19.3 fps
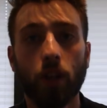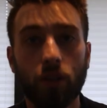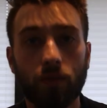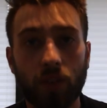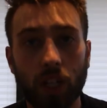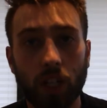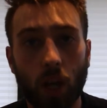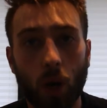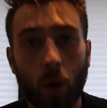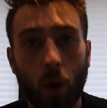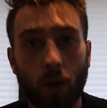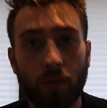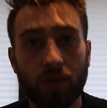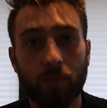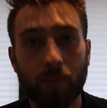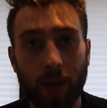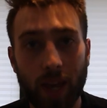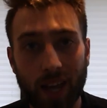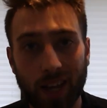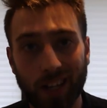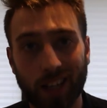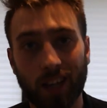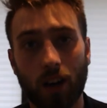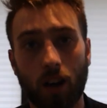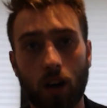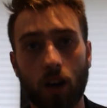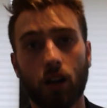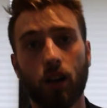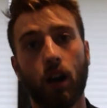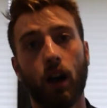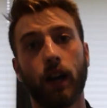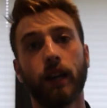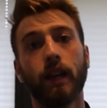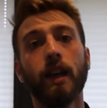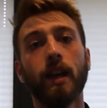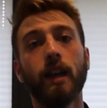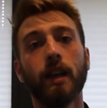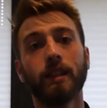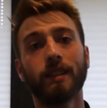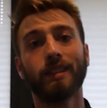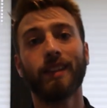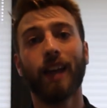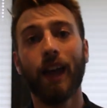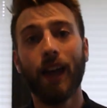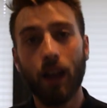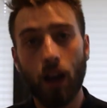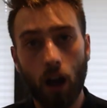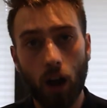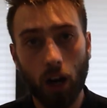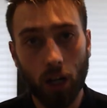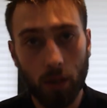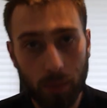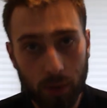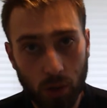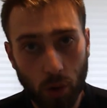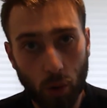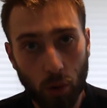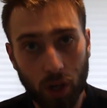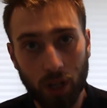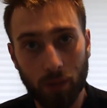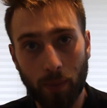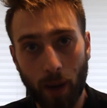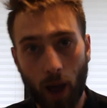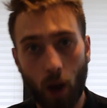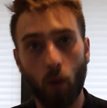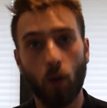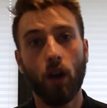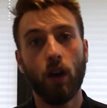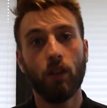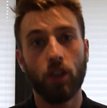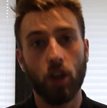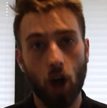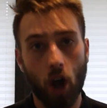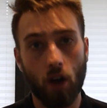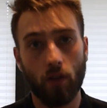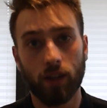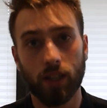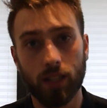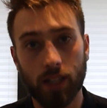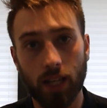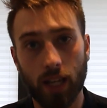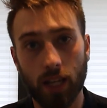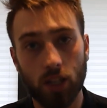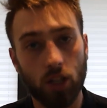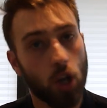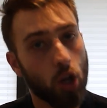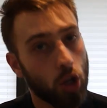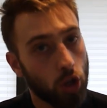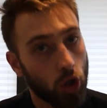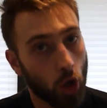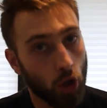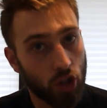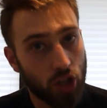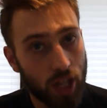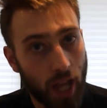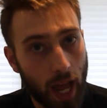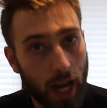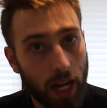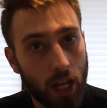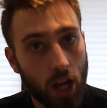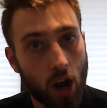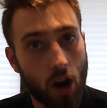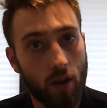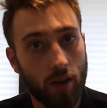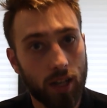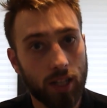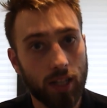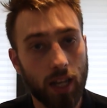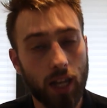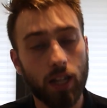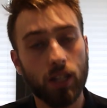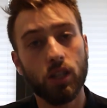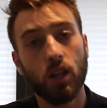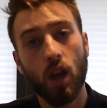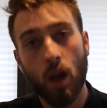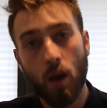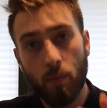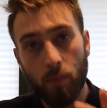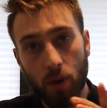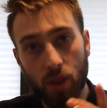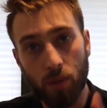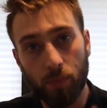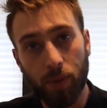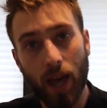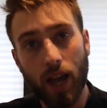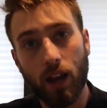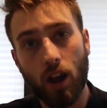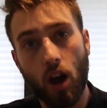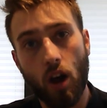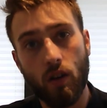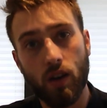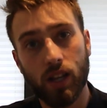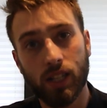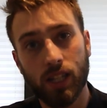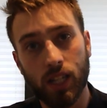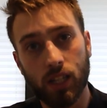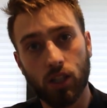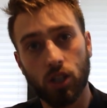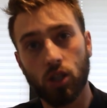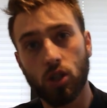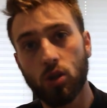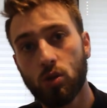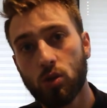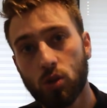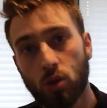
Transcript: video of the bearded car guy. Today I'm going to be talking about the RS6. Not just any RS6, but the black RS6 that you